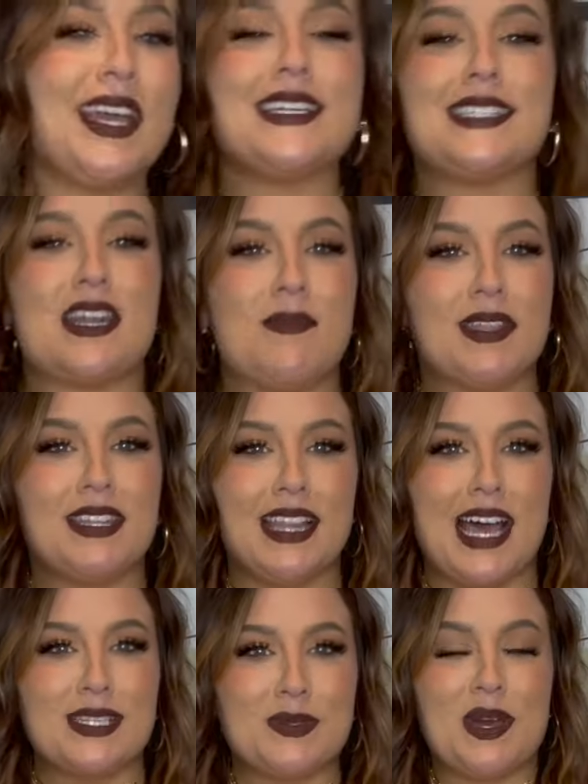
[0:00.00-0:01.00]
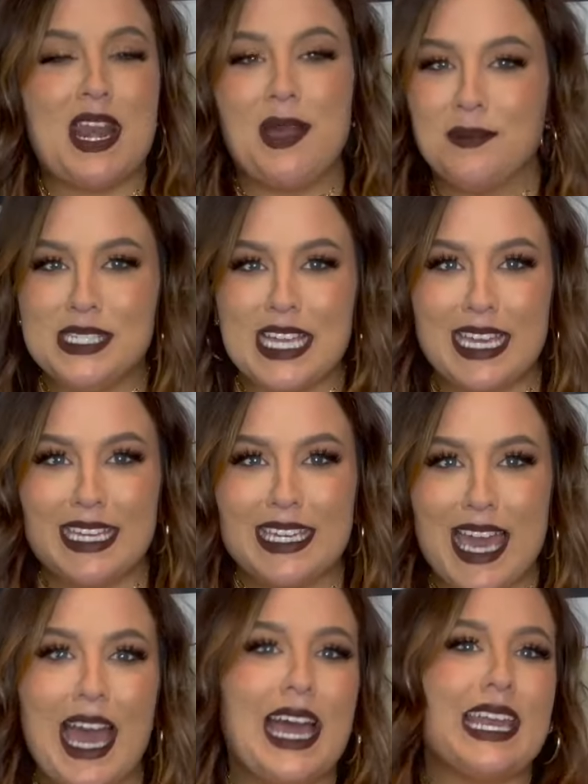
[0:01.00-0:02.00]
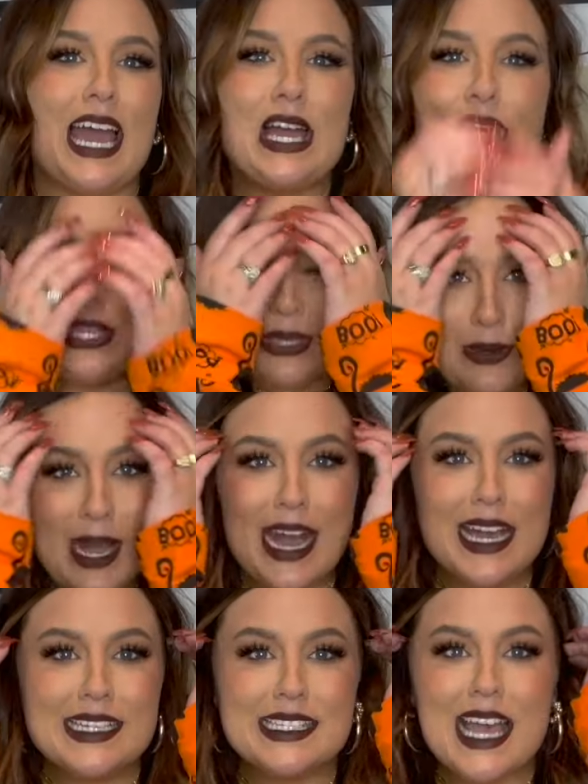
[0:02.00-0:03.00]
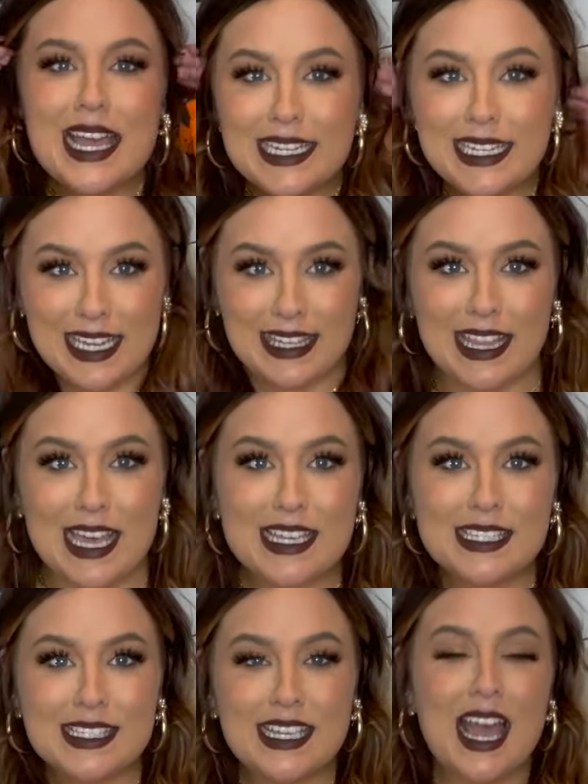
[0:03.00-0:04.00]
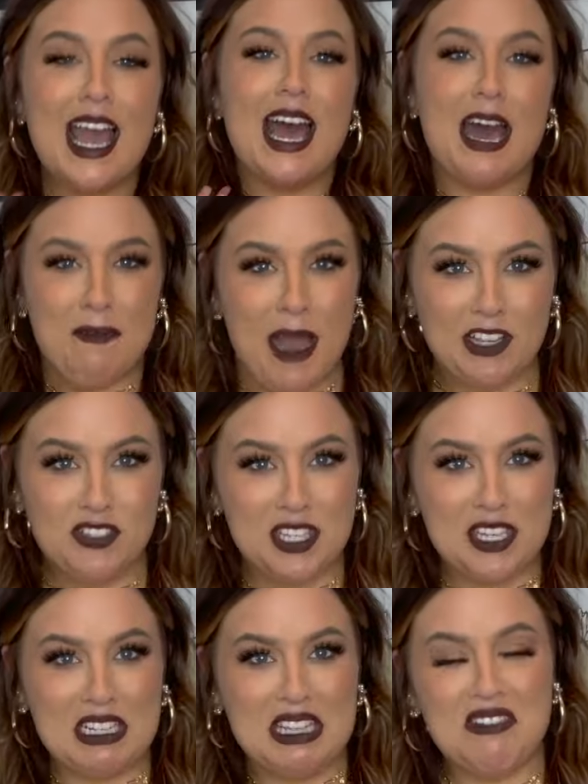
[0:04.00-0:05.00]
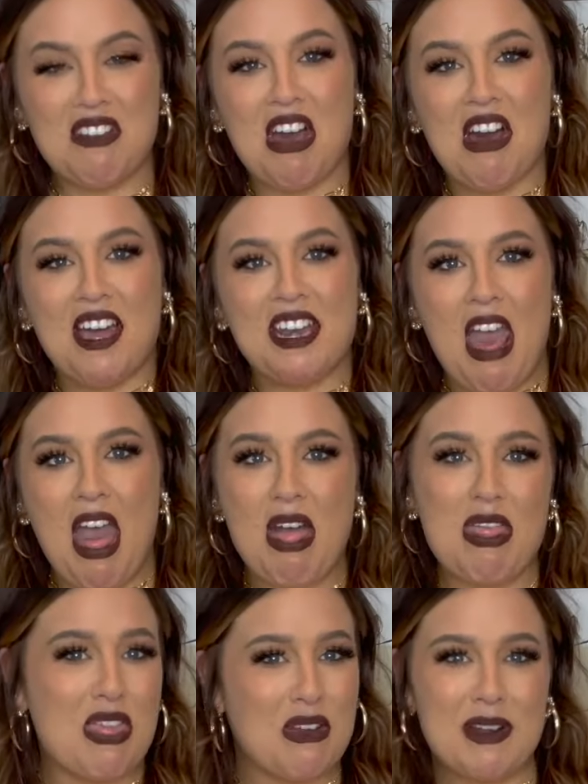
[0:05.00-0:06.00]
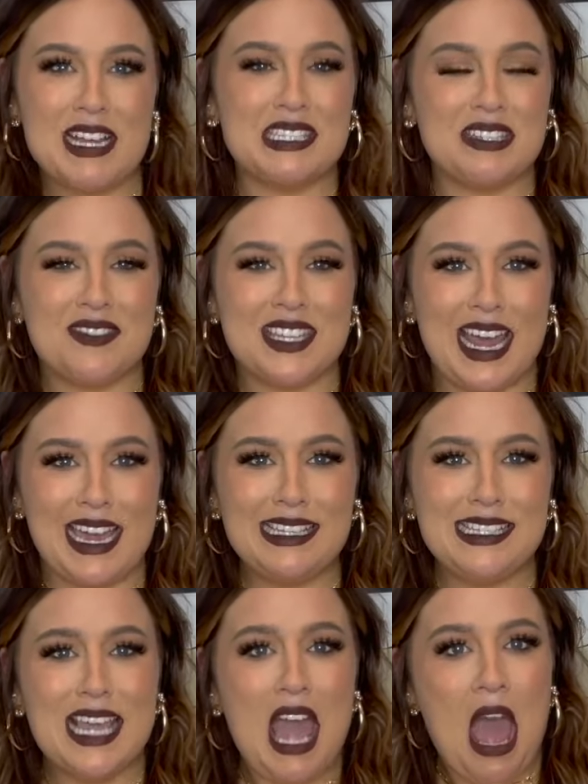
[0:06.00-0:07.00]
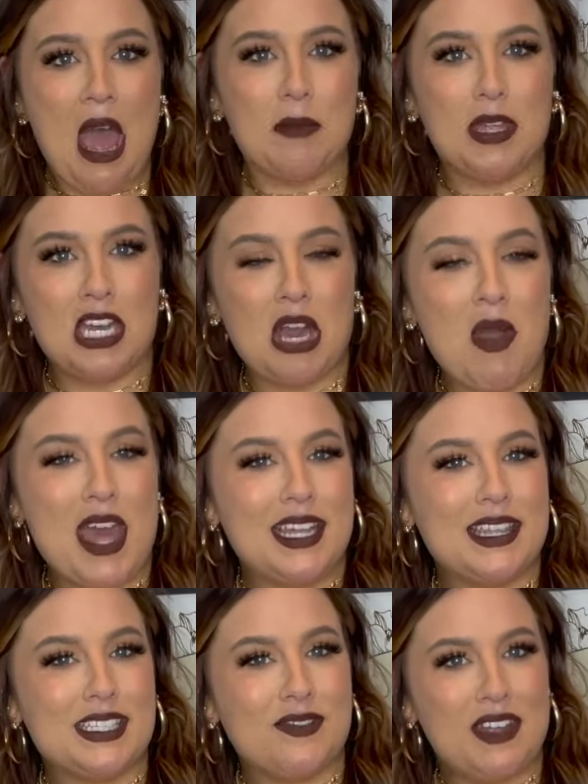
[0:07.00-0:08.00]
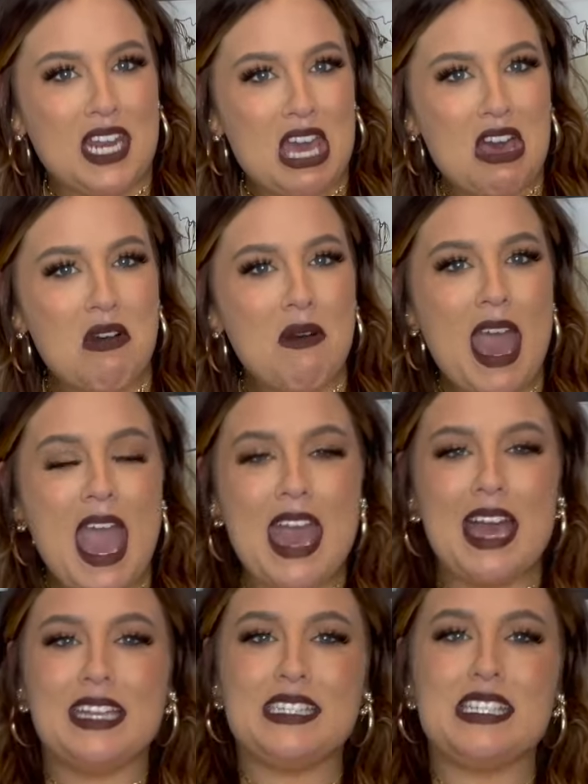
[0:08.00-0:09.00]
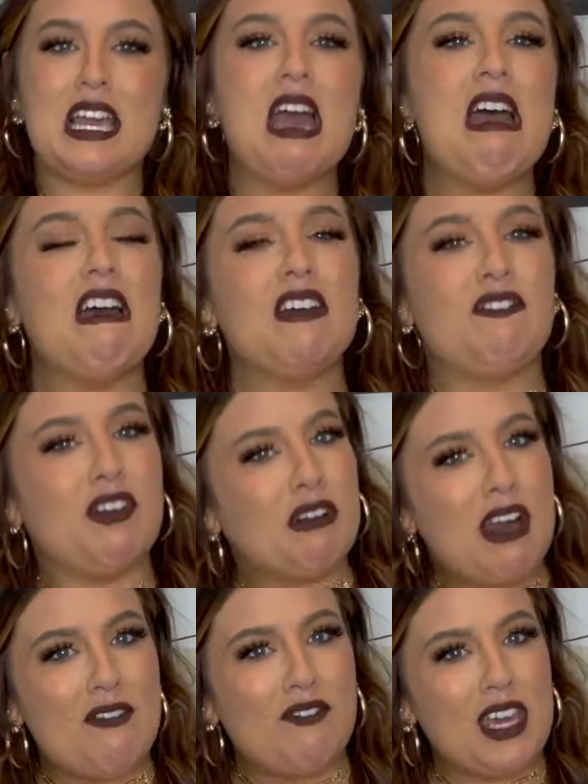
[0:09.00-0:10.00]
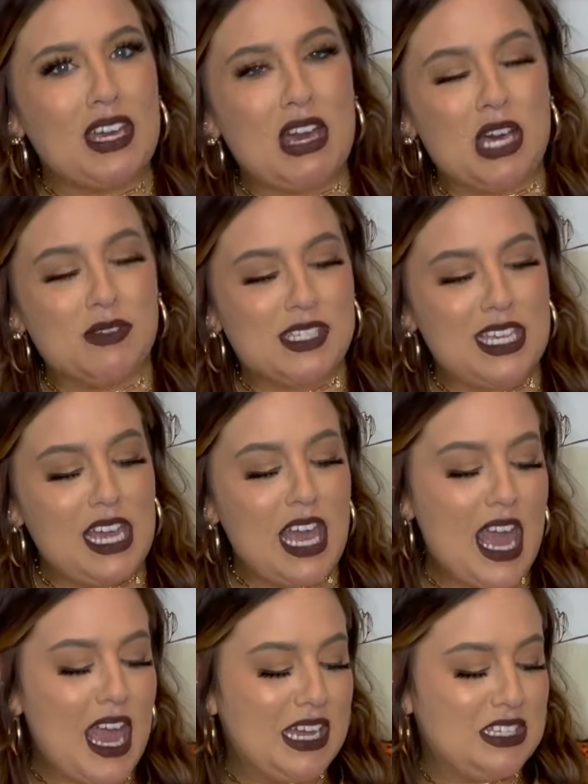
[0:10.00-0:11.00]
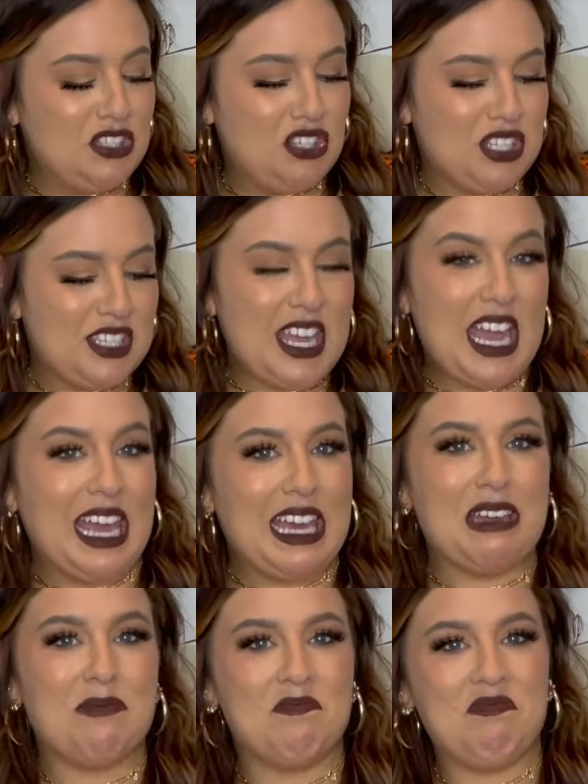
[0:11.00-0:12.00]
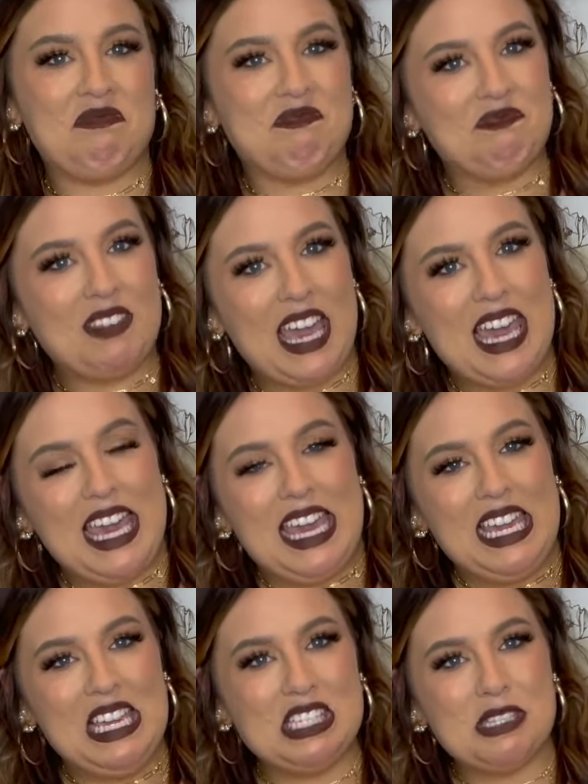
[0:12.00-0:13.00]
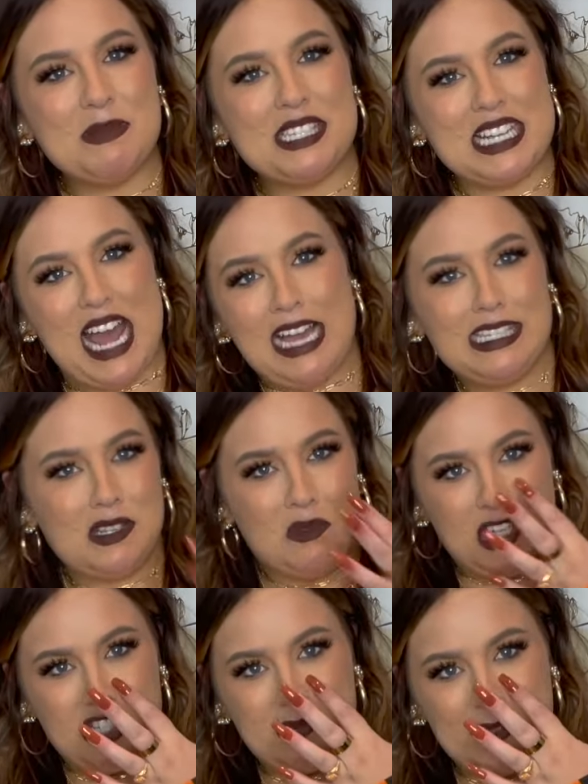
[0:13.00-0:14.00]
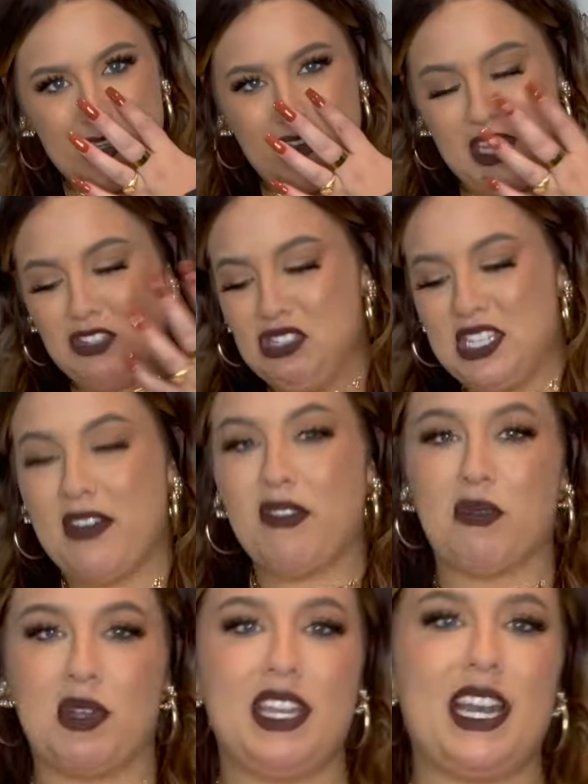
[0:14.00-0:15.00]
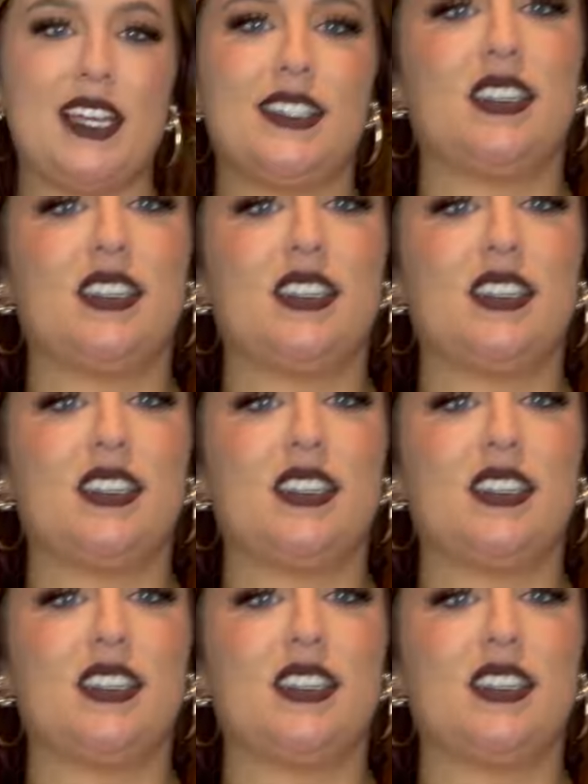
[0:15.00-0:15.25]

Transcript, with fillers: I said about the last one, I'm saying again, you guys need this. I'm actually gonna leave it on the rest of the night. I'm gonna go edit this video and feel comfy and cozy and just like eat some snacks and watch some TV and just have a really nice